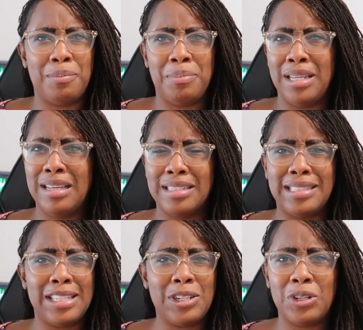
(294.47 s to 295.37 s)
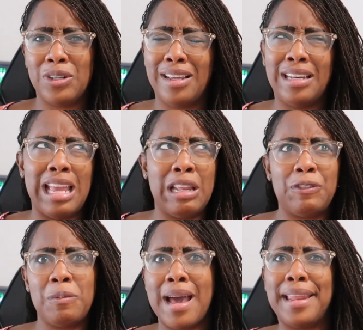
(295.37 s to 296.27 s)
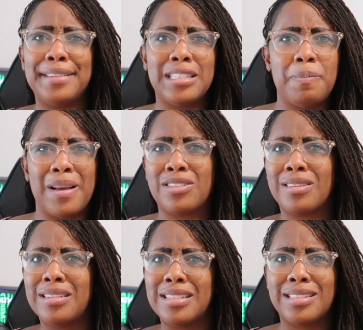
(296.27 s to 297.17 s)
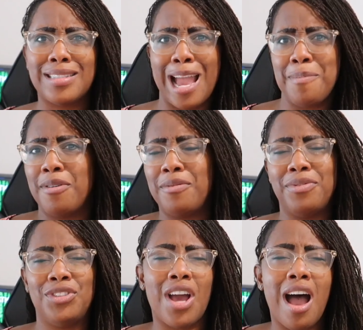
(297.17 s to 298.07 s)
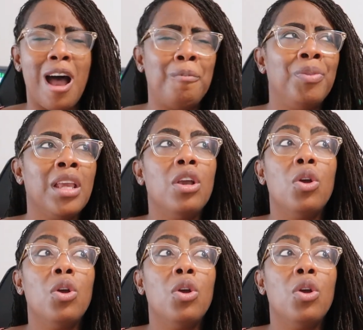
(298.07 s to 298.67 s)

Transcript: be considered an informatics specialist type of job?